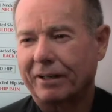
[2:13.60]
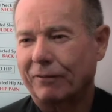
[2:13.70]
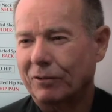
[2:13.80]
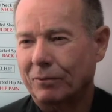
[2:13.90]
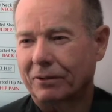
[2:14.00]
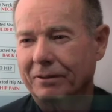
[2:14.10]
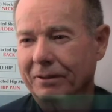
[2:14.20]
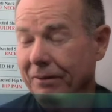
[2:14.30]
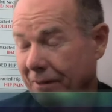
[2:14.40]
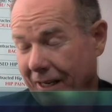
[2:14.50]
comfortable,
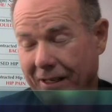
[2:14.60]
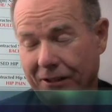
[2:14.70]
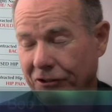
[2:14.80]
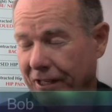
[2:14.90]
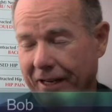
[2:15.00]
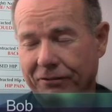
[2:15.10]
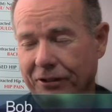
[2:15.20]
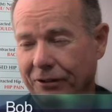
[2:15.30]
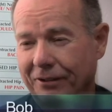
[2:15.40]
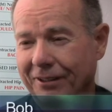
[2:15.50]
and the staff
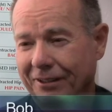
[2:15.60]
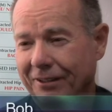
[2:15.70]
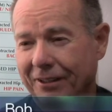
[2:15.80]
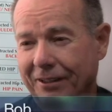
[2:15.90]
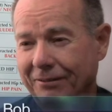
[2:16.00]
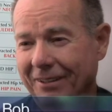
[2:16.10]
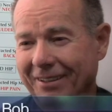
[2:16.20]
too. They're